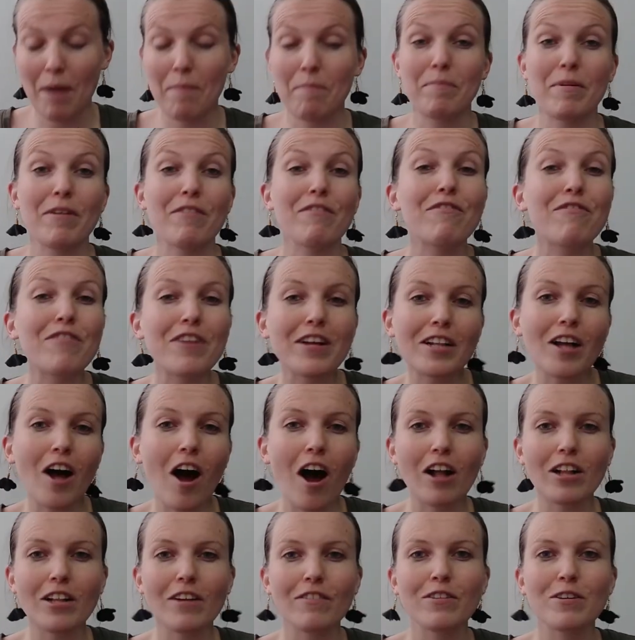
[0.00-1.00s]
But fill
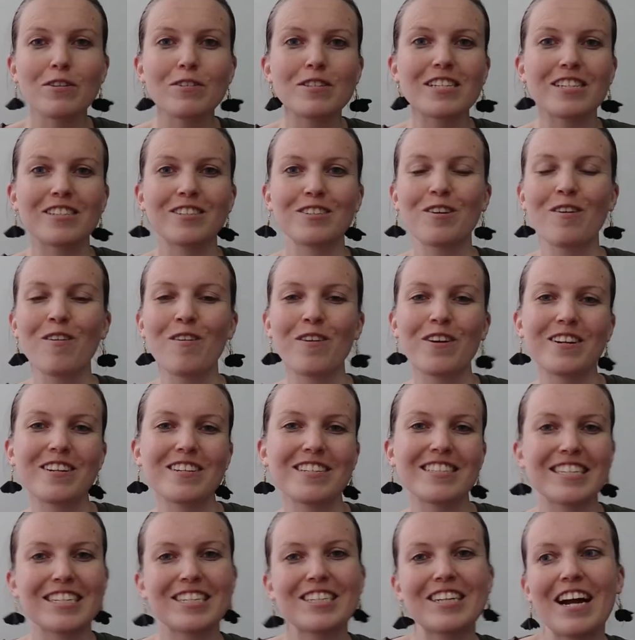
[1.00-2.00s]
all of those little corners
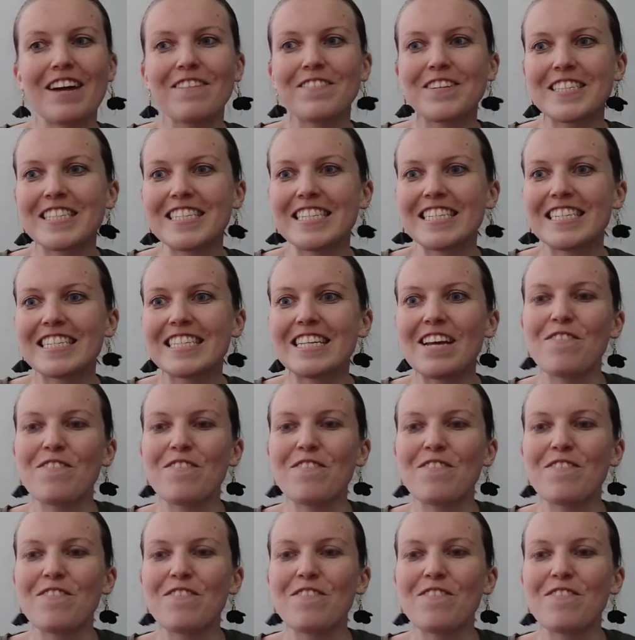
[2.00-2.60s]
and crevices.